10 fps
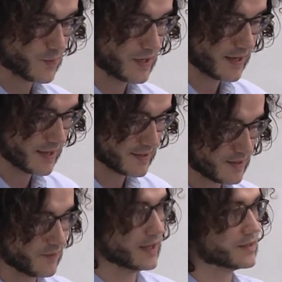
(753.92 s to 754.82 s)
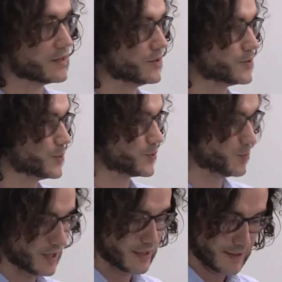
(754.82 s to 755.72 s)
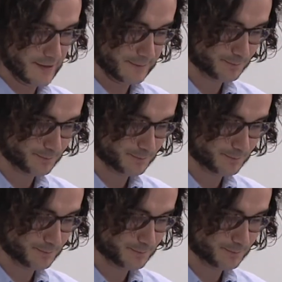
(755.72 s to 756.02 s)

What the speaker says: weekend's events on social media.